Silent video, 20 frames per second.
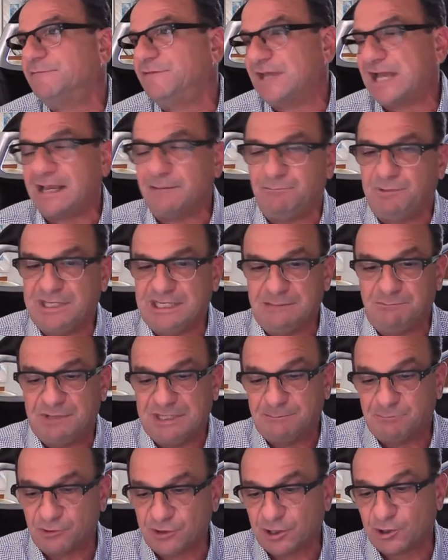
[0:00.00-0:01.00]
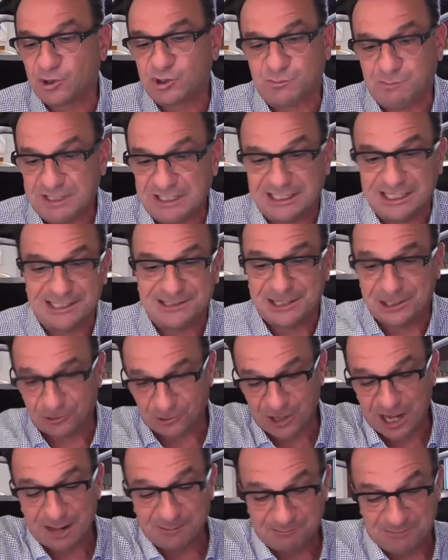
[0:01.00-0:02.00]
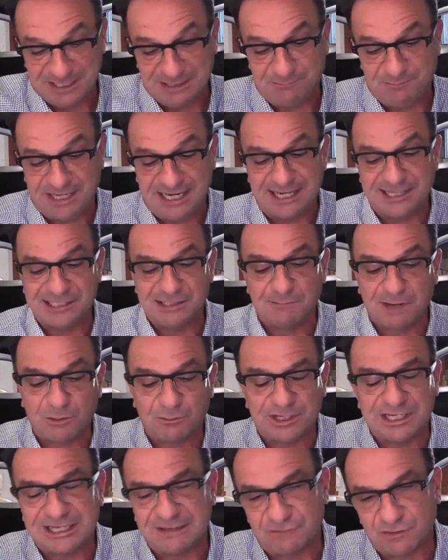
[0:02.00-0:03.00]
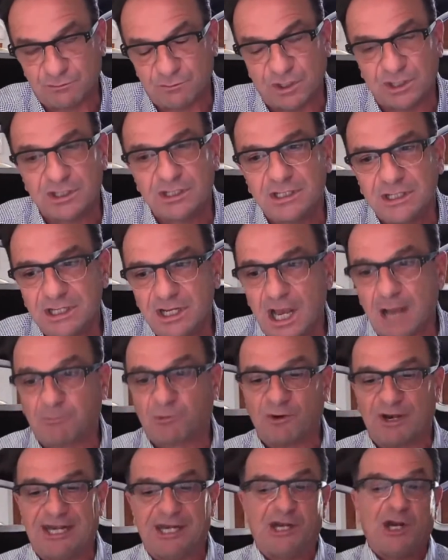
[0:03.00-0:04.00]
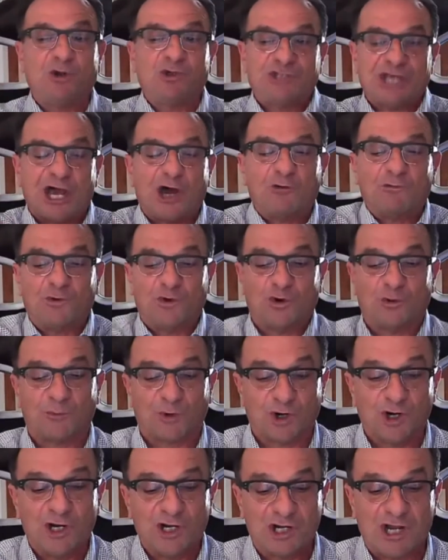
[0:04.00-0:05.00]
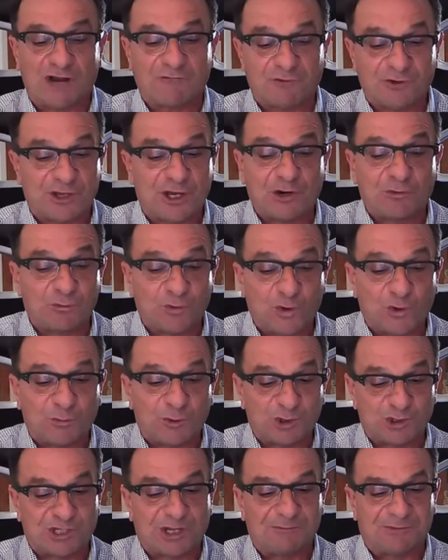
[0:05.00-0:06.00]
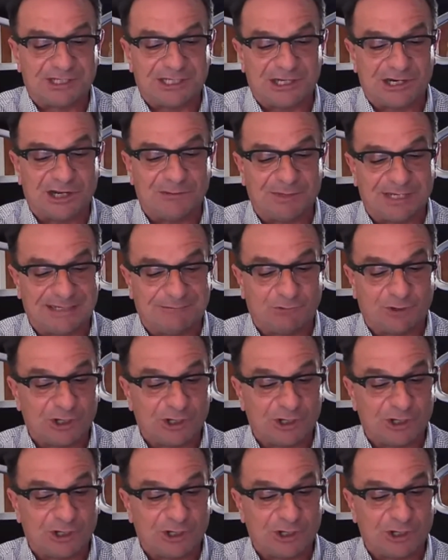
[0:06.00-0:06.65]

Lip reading: VIP people that are speaking that are not being paid, you might want to give them a upgraded hotel room or cover their room or something, you know what I mean?